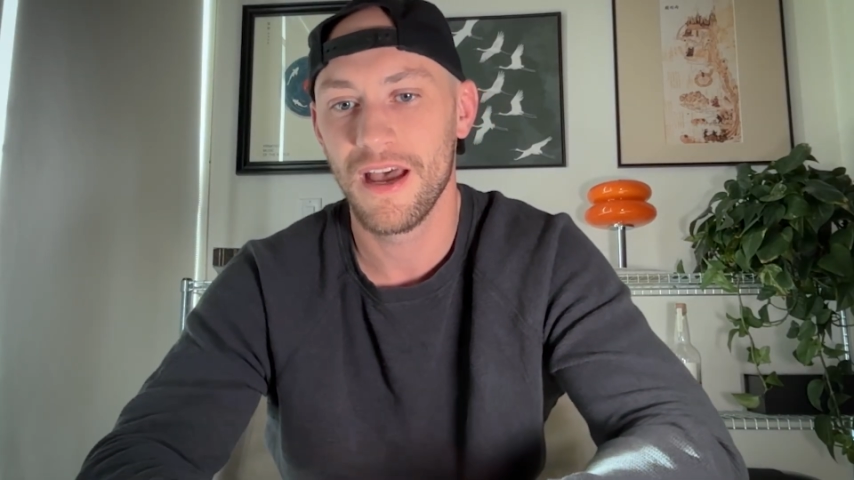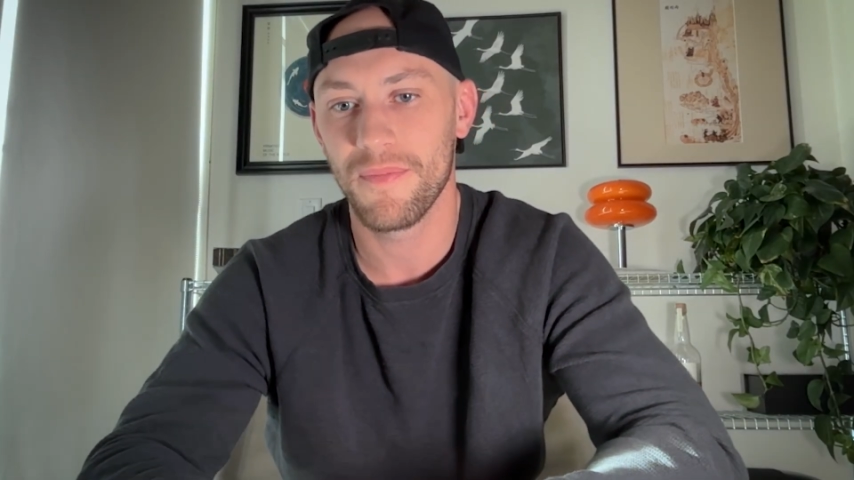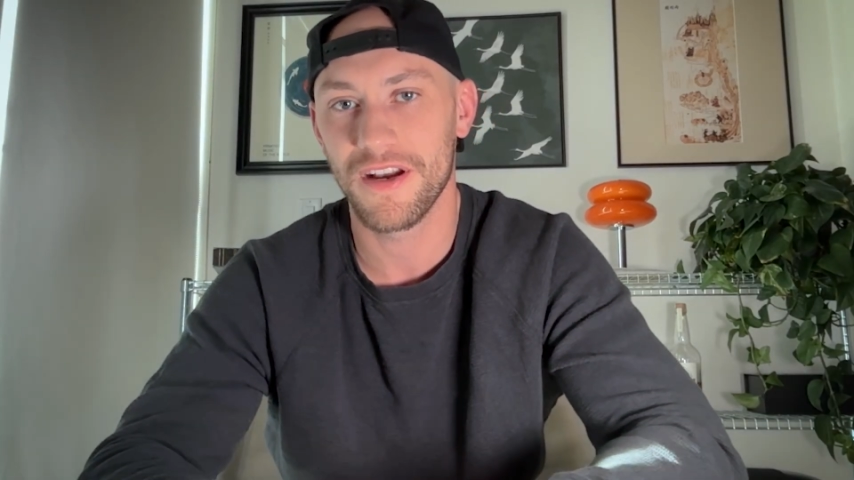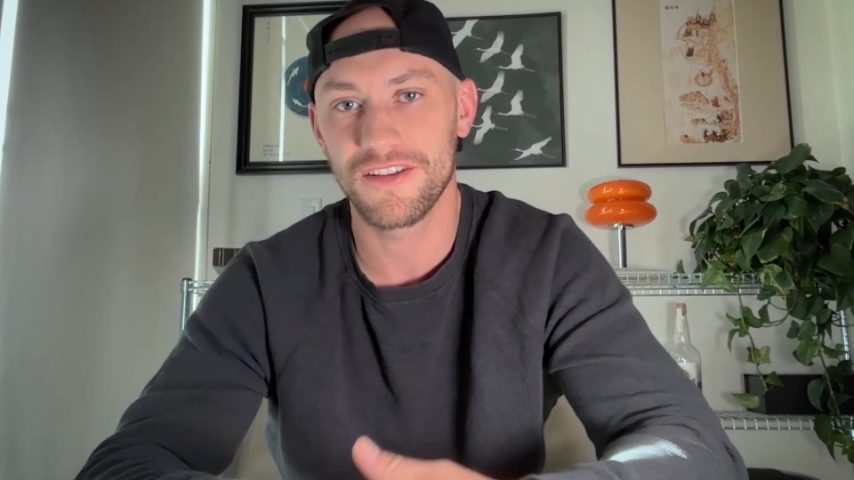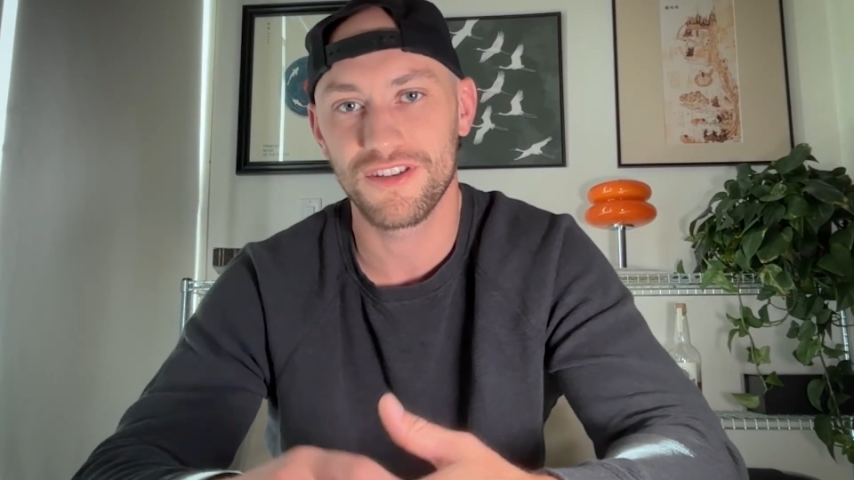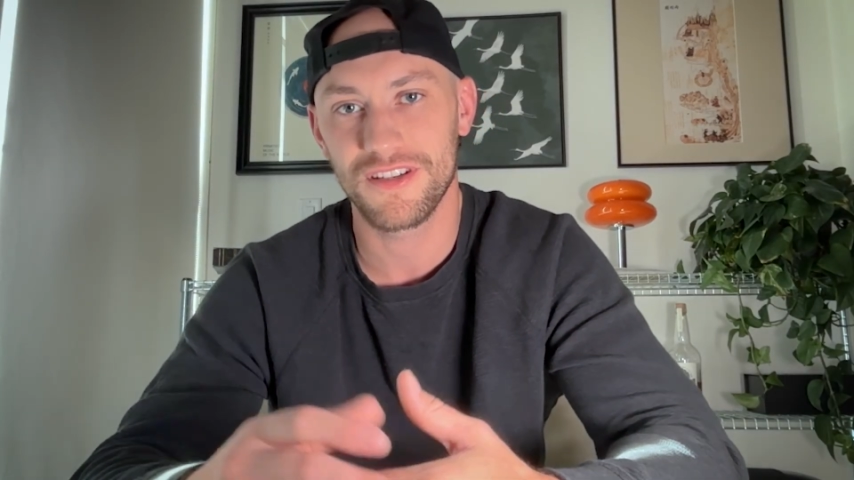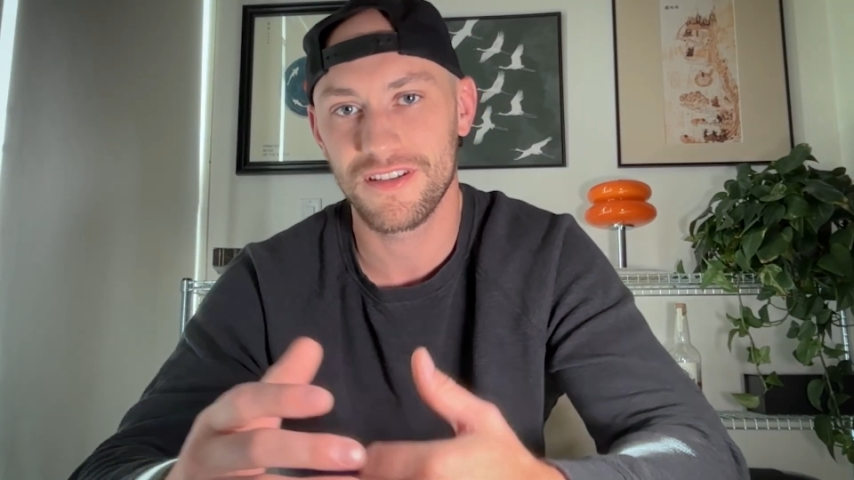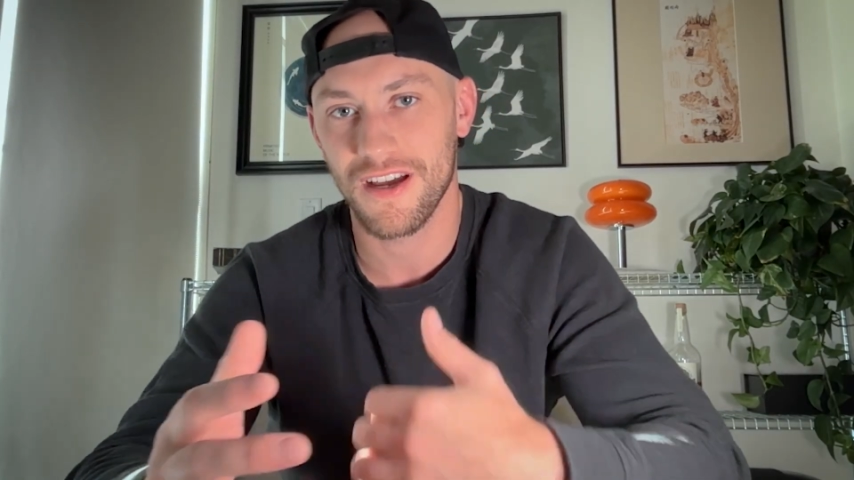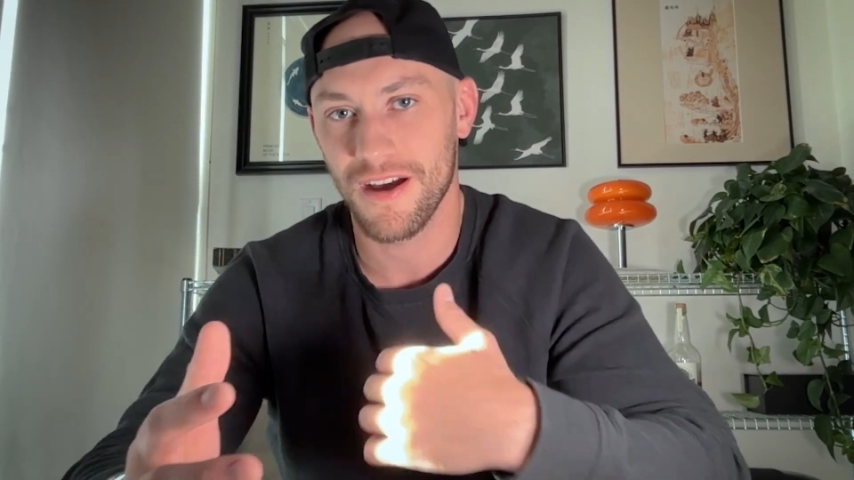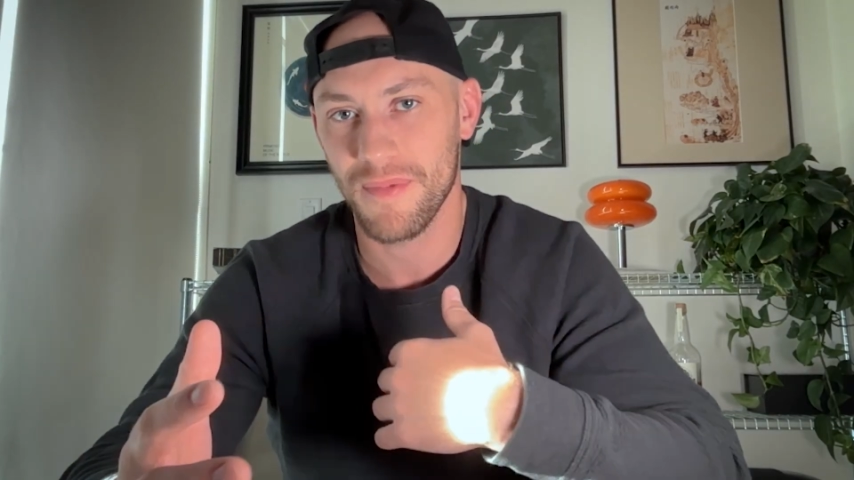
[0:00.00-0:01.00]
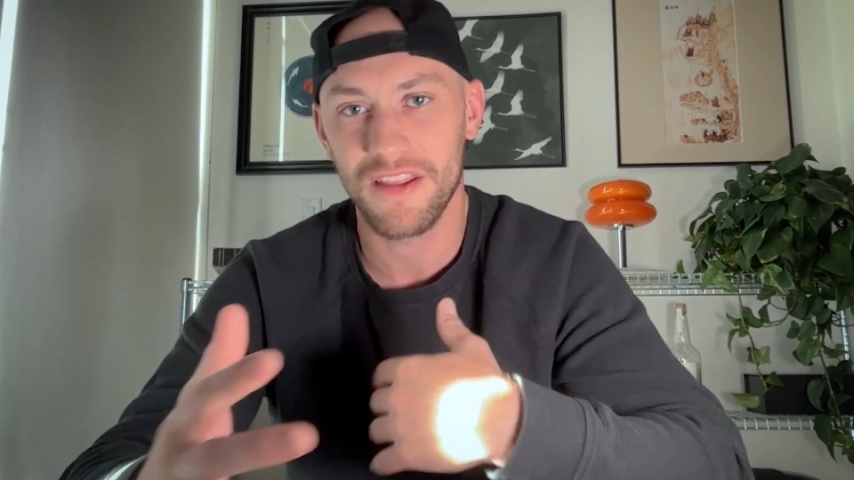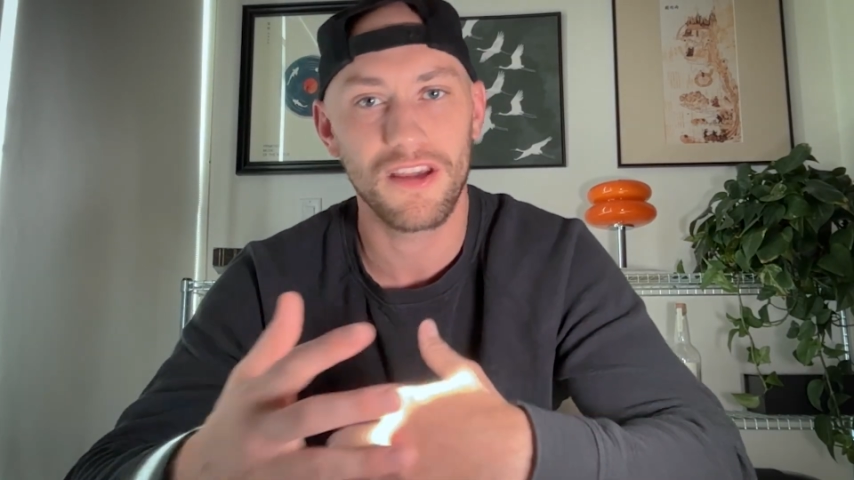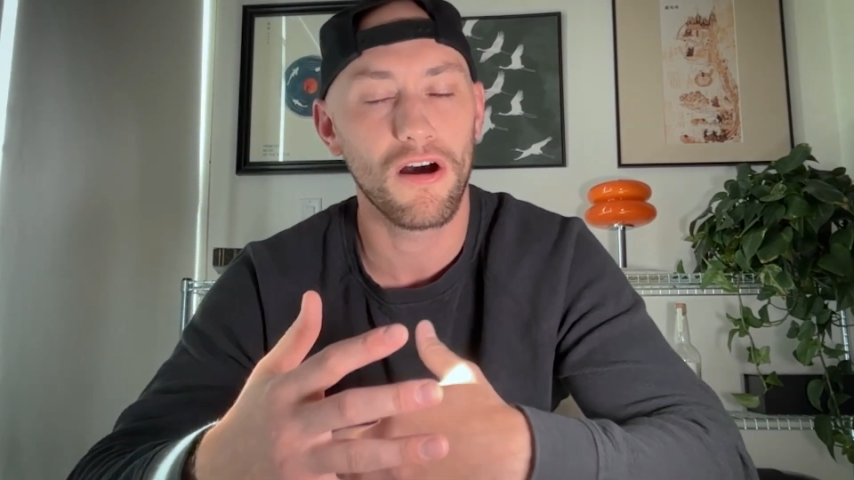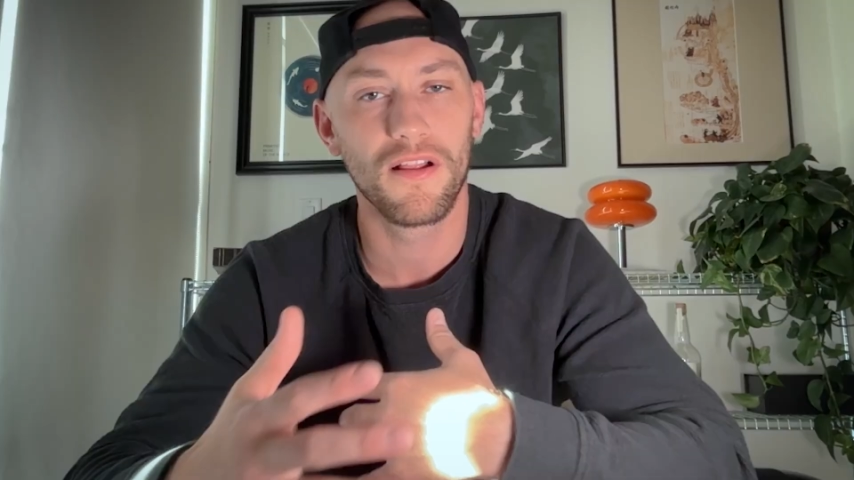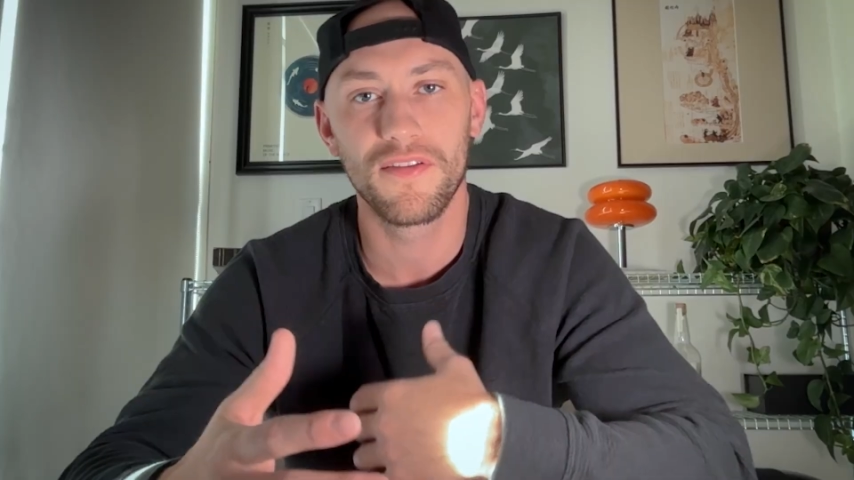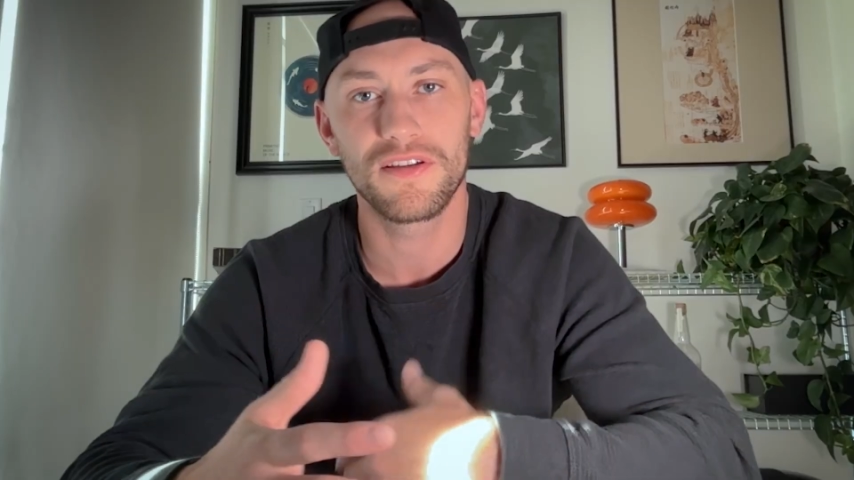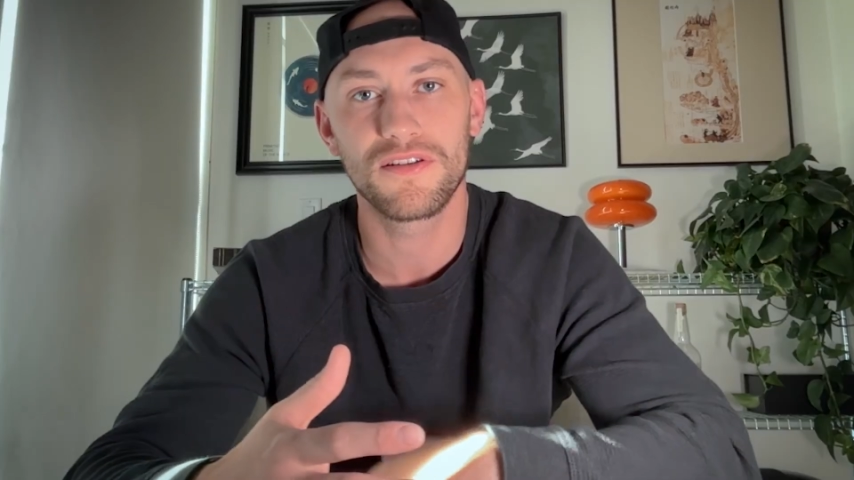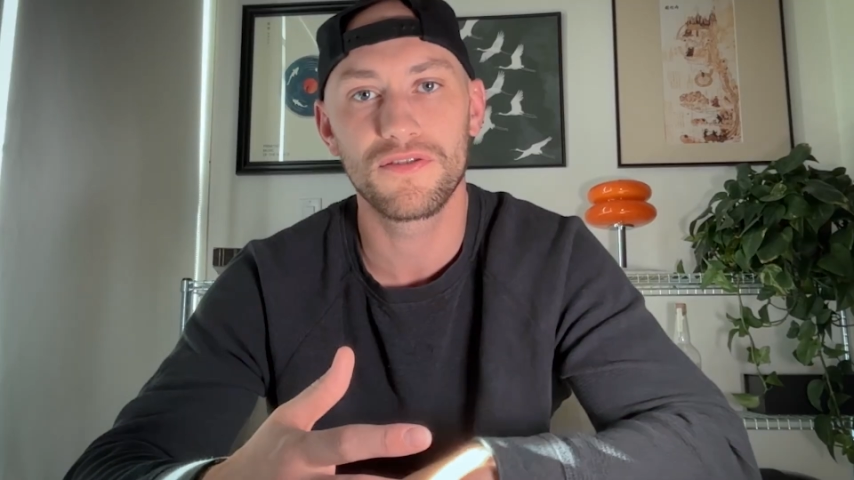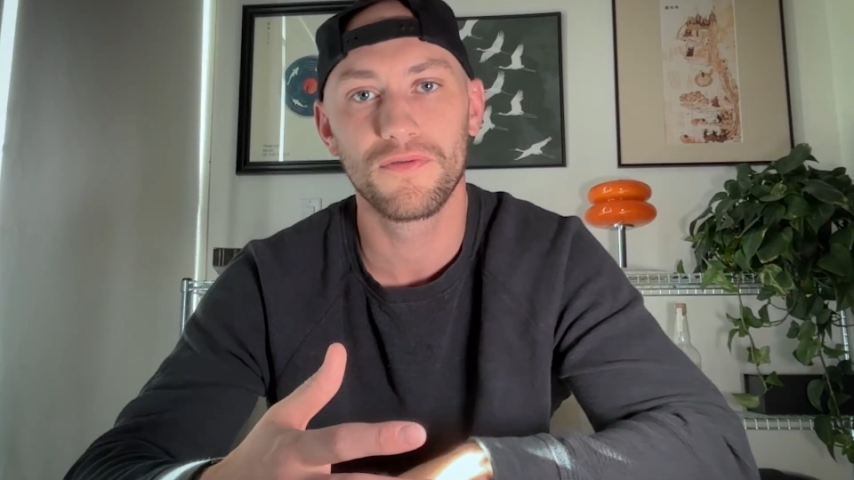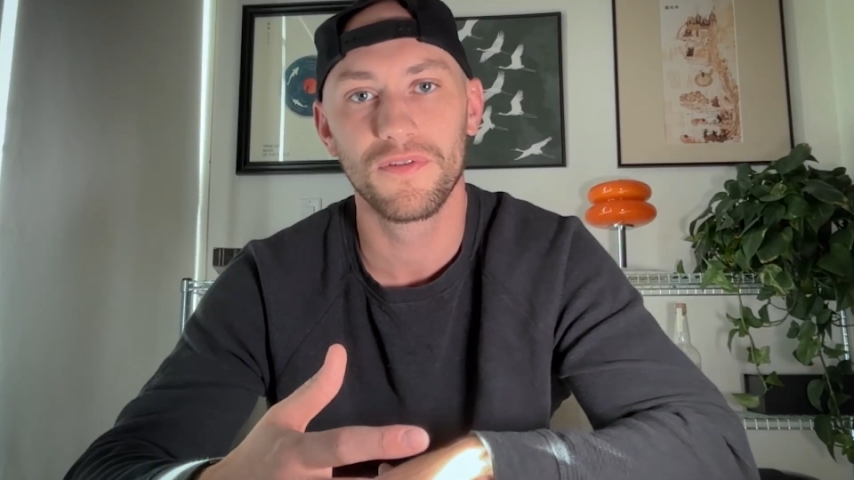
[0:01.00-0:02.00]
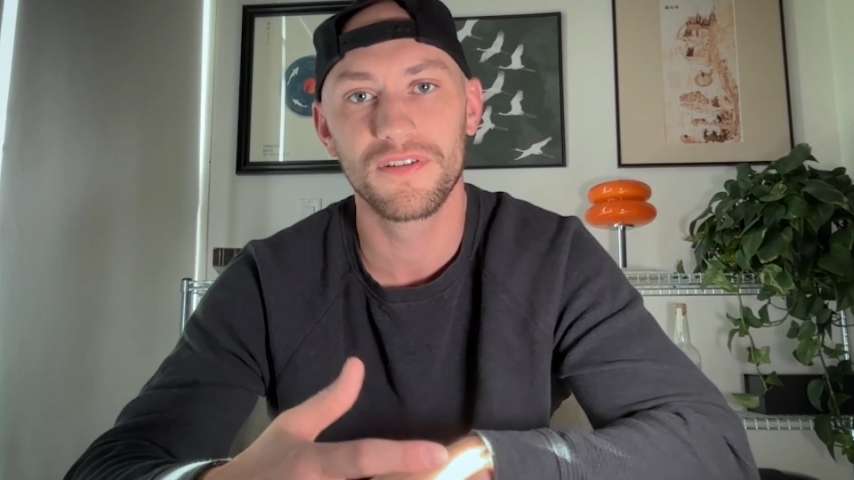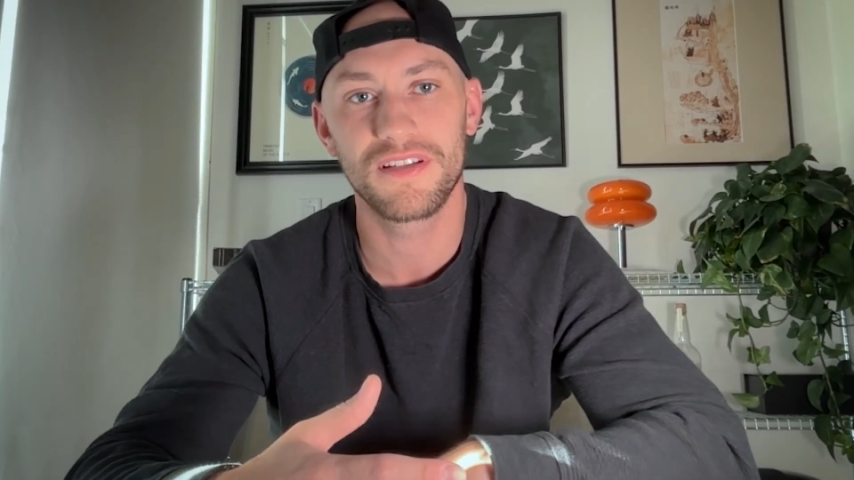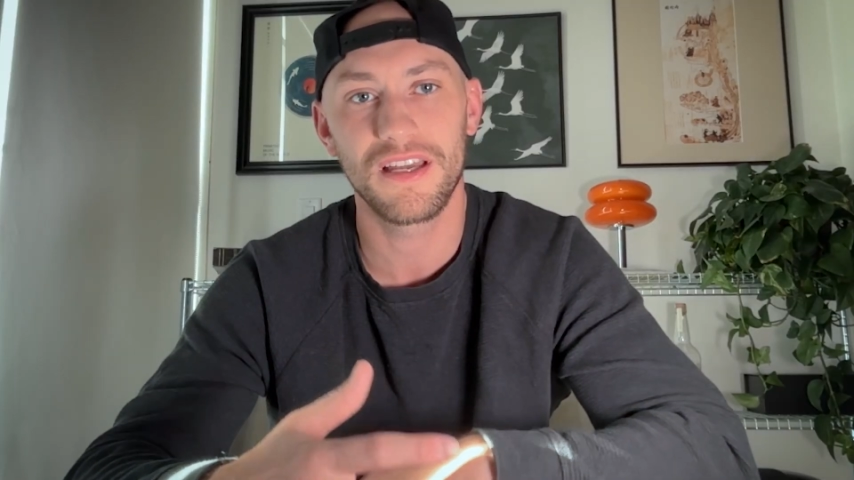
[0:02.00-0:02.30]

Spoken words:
But it just, I think all of these tools